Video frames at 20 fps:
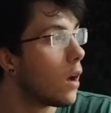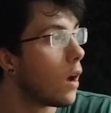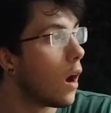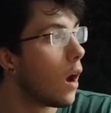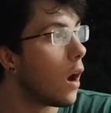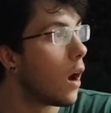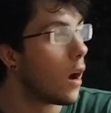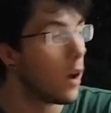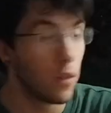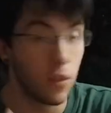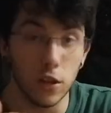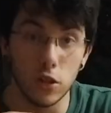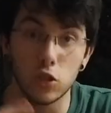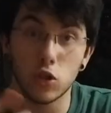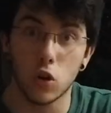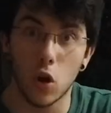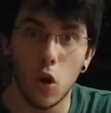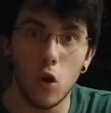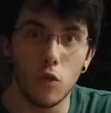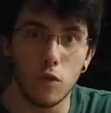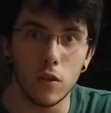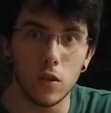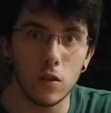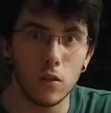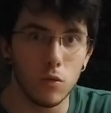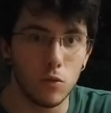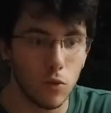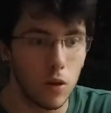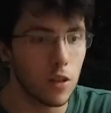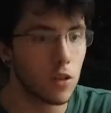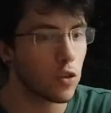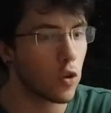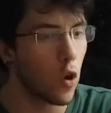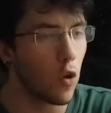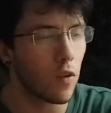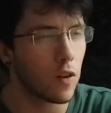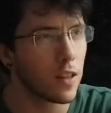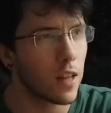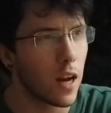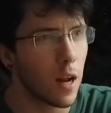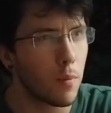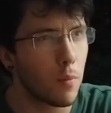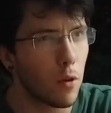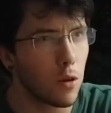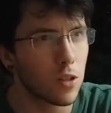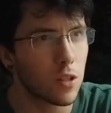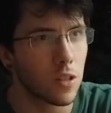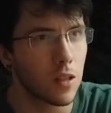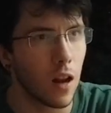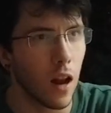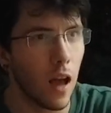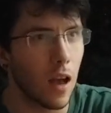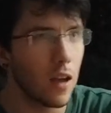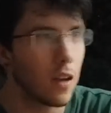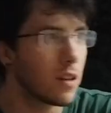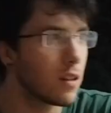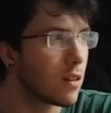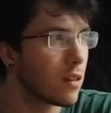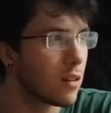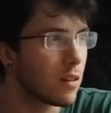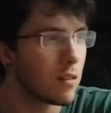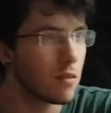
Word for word: Uh, this cover, Russ cover that I posted la-